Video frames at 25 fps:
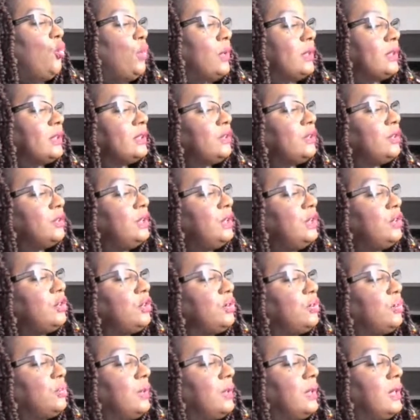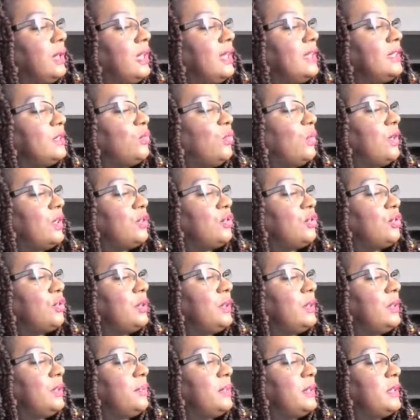Once her teacher realized why
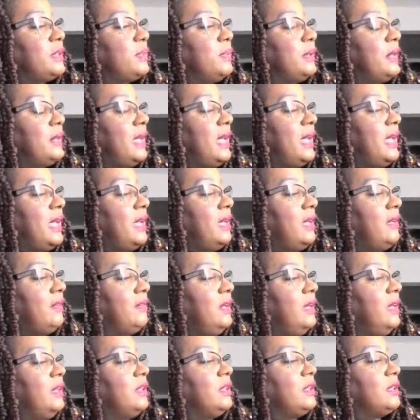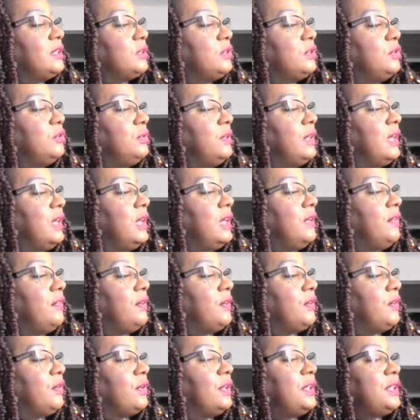Shirley misbehaved, the school gave
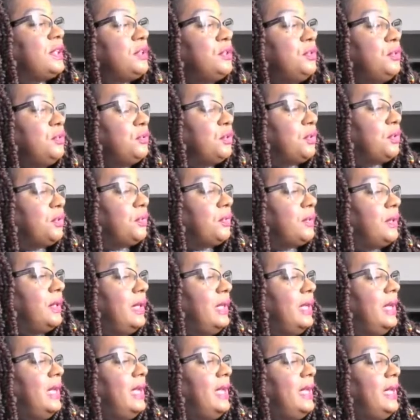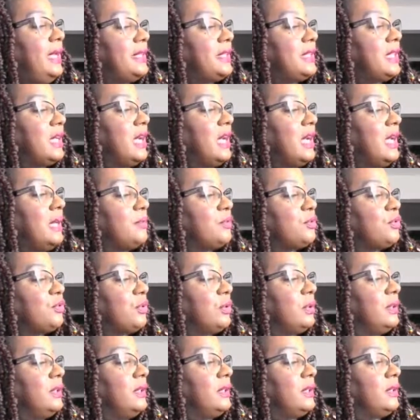her a tutor. In time,
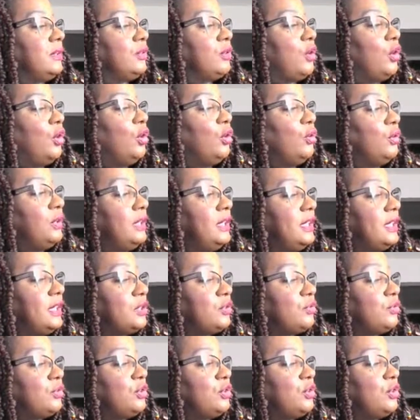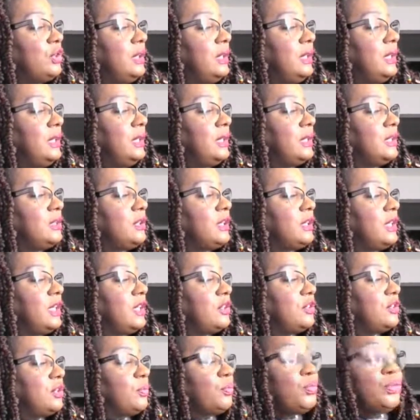Shirley learned all the history she needed to
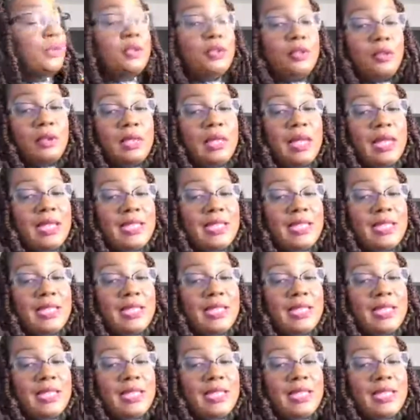catch up with her